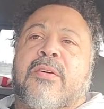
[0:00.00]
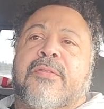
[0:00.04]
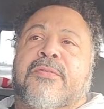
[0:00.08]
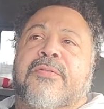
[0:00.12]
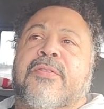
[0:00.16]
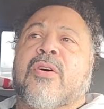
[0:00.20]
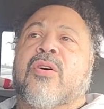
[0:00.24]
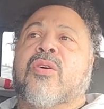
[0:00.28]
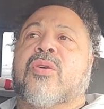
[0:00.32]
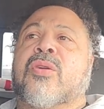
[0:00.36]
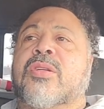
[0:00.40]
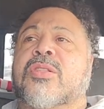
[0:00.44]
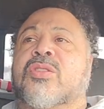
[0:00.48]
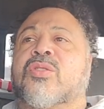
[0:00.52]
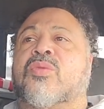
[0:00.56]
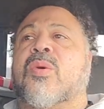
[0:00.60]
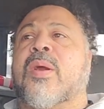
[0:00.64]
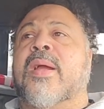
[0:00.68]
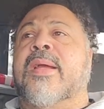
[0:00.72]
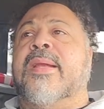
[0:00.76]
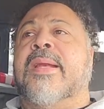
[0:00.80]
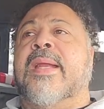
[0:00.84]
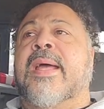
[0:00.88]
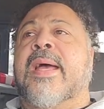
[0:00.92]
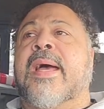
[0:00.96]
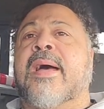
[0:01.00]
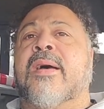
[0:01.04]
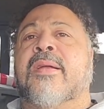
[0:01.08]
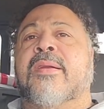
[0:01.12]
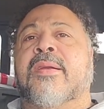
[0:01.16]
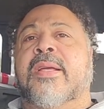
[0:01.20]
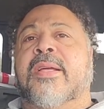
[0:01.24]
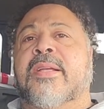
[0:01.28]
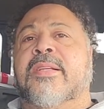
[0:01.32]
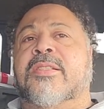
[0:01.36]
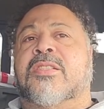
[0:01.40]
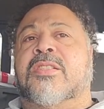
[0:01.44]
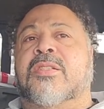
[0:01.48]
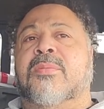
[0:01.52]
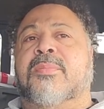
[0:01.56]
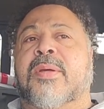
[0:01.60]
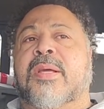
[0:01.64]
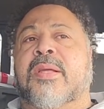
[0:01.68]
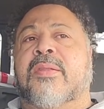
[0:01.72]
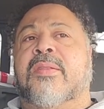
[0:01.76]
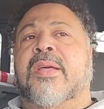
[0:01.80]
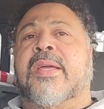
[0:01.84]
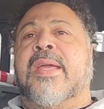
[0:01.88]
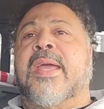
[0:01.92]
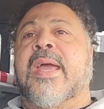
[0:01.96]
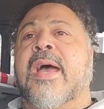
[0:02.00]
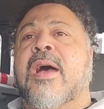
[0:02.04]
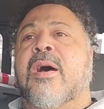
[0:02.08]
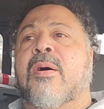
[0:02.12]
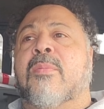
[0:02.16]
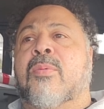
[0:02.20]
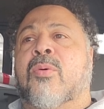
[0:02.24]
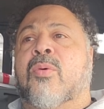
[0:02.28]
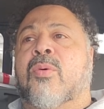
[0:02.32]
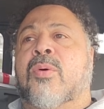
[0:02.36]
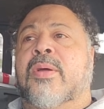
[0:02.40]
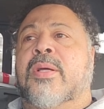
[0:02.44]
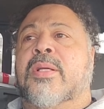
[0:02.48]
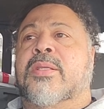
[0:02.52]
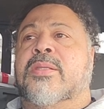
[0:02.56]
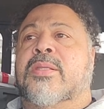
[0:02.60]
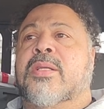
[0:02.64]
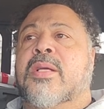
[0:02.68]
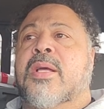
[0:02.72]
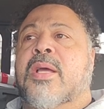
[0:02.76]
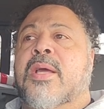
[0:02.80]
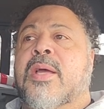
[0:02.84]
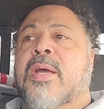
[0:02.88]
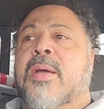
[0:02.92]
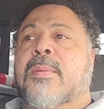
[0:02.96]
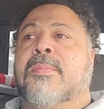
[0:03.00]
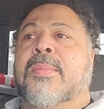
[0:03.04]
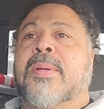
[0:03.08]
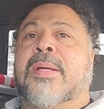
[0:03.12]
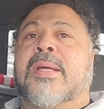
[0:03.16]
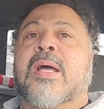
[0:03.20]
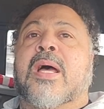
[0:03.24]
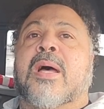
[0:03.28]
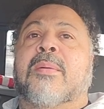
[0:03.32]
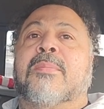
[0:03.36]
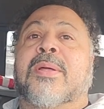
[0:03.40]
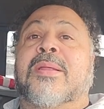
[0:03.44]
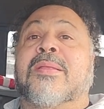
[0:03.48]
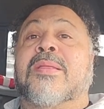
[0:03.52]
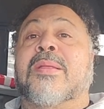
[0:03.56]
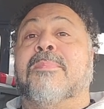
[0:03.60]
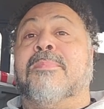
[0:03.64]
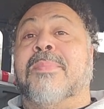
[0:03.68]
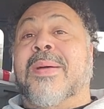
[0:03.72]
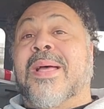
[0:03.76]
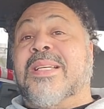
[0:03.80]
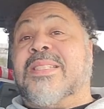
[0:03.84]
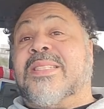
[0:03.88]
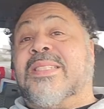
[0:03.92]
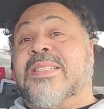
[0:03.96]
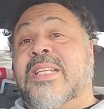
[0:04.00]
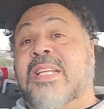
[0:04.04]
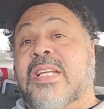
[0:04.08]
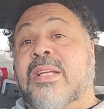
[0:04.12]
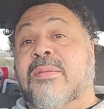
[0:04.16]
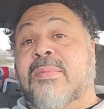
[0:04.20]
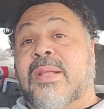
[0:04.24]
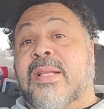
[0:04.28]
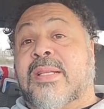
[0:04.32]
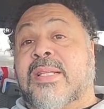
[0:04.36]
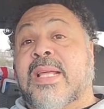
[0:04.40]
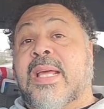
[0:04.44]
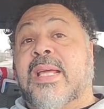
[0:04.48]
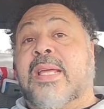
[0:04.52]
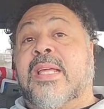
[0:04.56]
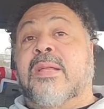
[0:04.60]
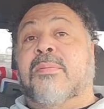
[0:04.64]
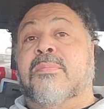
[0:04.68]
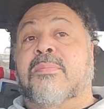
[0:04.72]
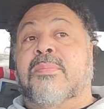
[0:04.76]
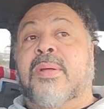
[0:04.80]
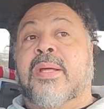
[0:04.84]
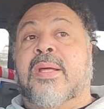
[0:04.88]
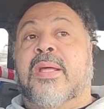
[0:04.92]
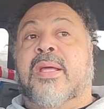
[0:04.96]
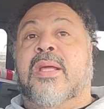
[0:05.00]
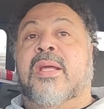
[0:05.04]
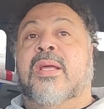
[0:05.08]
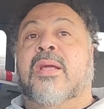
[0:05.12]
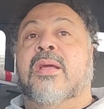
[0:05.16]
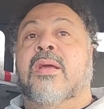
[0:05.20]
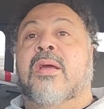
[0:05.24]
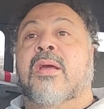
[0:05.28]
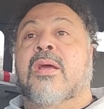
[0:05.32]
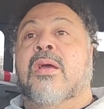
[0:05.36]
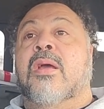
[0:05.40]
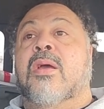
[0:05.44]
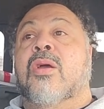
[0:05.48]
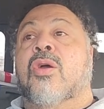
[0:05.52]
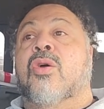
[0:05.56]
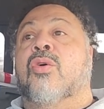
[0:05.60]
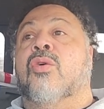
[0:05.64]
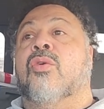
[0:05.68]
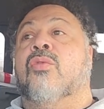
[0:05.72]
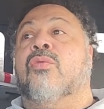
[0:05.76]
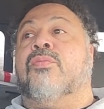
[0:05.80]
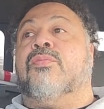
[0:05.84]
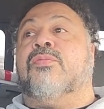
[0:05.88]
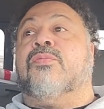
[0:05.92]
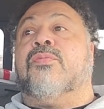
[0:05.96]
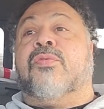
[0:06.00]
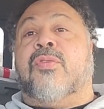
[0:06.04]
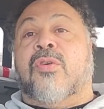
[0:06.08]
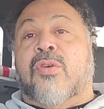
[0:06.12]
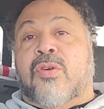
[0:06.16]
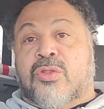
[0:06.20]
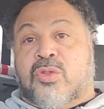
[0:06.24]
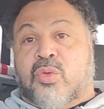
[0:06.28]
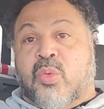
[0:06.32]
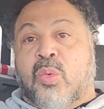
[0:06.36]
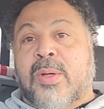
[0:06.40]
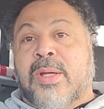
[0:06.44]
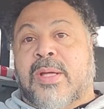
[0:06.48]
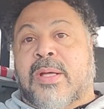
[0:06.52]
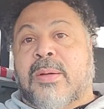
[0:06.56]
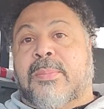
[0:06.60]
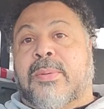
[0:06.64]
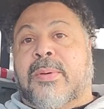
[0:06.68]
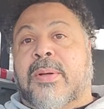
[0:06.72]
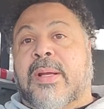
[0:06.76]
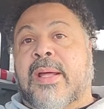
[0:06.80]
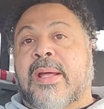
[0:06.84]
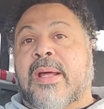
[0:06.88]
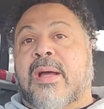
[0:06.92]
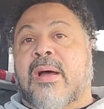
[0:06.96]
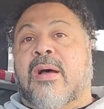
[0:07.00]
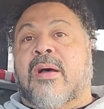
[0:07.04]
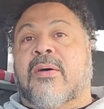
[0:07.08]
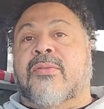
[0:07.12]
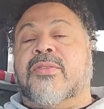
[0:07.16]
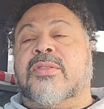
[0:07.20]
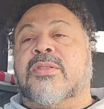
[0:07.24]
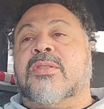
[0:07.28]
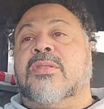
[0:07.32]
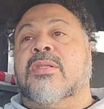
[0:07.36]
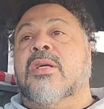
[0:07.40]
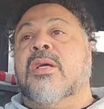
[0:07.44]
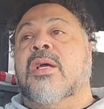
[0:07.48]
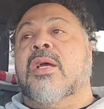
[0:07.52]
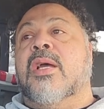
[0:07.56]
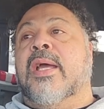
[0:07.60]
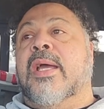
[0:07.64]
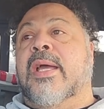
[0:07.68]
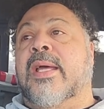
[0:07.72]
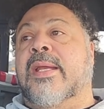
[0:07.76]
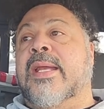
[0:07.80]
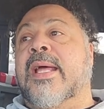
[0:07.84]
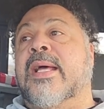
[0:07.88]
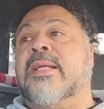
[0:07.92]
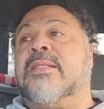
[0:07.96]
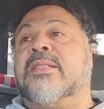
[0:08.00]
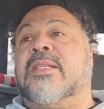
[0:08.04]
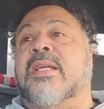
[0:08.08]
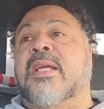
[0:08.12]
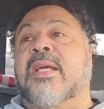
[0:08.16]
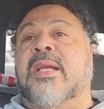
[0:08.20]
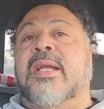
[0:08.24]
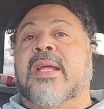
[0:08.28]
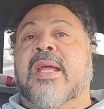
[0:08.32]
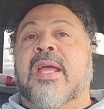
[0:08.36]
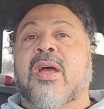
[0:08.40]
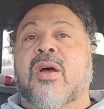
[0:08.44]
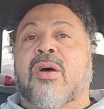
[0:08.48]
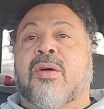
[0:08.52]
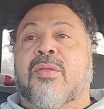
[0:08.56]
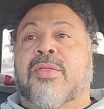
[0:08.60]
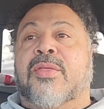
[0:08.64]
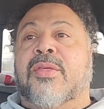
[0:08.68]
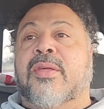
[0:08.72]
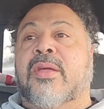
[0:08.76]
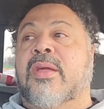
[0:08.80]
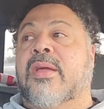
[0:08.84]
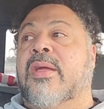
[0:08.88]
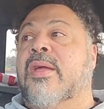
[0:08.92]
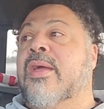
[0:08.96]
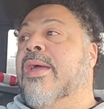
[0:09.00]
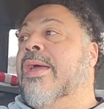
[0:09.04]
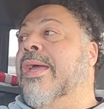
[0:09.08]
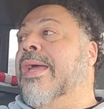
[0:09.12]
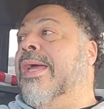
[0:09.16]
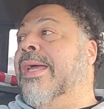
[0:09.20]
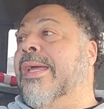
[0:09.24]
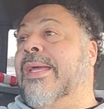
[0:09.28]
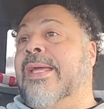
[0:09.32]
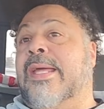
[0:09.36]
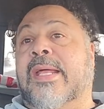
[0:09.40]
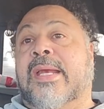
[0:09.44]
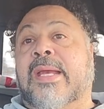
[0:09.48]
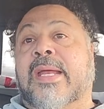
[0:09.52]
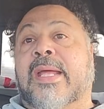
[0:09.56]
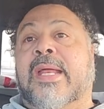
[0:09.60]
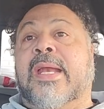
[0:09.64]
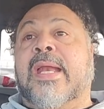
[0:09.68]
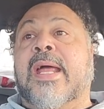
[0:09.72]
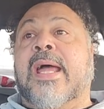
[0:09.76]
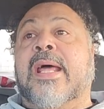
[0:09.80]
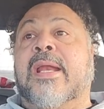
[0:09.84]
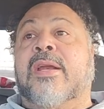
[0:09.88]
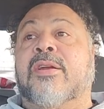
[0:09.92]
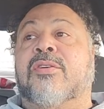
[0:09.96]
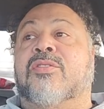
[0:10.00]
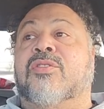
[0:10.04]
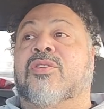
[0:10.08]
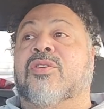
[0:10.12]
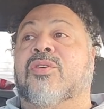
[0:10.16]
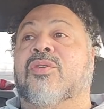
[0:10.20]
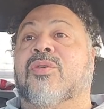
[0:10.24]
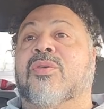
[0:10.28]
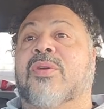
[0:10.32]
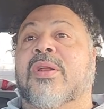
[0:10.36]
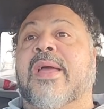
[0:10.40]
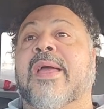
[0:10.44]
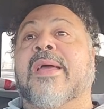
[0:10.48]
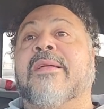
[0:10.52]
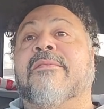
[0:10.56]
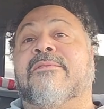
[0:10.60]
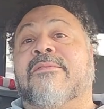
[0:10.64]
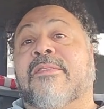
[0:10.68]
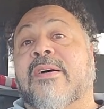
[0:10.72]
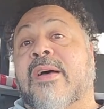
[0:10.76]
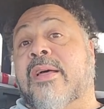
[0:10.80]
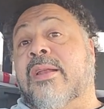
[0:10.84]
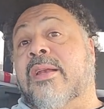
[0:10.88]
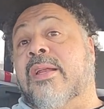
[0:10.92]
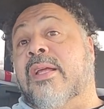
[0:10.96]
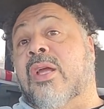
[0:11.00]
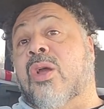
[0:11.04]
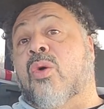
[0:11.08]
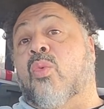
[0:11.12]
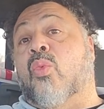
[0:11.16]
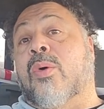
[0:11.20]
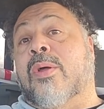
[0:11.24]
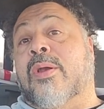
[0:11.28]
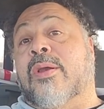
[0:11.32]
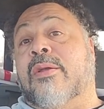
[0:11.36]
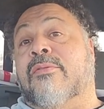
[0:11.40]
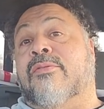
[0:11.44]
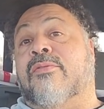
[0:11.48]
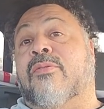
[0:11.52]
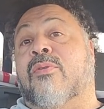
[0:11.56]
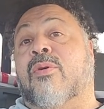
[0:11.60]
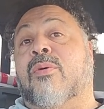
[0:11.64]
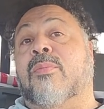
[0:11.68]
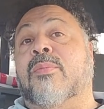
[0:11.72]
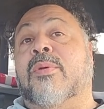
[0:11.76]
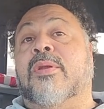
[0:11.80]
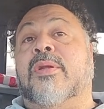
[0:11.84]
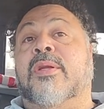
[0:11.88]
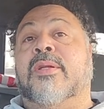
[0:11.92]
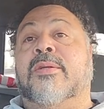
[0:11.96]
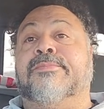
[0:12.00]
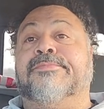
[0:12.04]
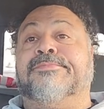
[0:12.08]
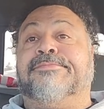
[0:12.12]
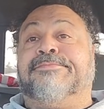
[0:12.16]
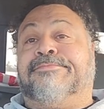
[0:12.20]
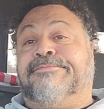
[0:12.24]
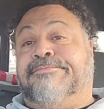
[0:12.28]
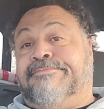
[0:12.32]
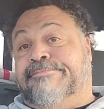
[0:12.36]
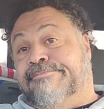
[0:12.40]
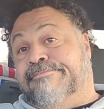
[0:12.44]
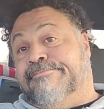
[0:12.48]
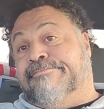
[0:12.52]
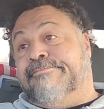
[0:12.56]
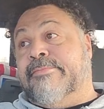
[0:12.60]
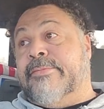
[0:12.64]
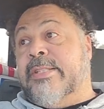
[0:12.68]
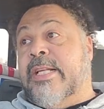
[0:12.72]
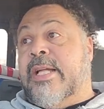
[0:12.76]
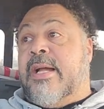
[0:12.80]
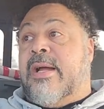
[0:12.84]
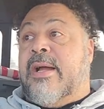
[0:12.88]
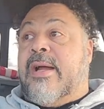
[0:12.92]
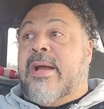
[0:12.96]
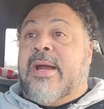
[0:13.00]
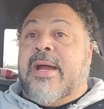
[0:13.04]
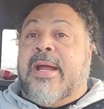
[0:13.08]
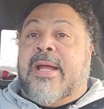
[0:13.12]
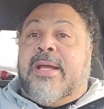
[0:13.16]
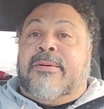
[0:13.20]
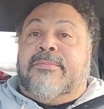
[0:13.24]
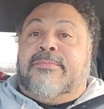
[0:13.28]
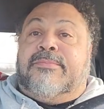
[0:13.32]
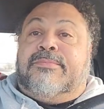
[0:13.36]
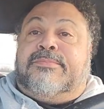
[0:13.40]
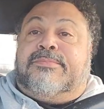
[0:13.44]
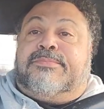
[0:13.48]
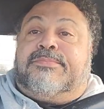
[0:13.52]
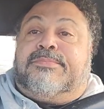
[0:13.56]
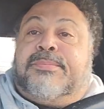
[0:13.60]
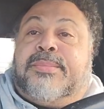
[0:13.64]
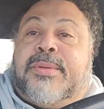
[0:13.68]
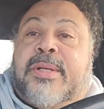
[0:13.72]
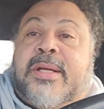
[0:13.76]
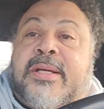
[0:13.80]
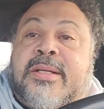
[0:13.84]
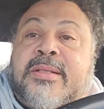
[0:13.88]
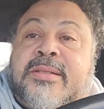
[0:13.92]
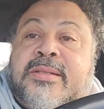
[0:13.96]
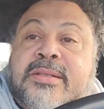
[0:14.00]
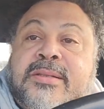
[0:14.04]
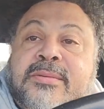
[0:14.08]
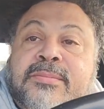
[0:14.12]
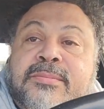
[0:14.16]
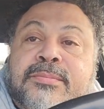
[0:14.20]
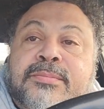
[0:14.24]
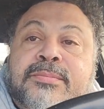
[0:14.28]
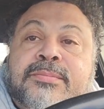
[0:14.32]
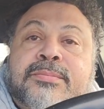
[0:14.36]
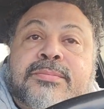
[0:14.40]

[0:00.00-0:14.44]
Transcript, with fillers: the focus right now needs to be the Cowboys becoming the best team that they can be first week of playoffs, and that's getting healthy, getting an attitude, and finding a winning formula. All right, peace.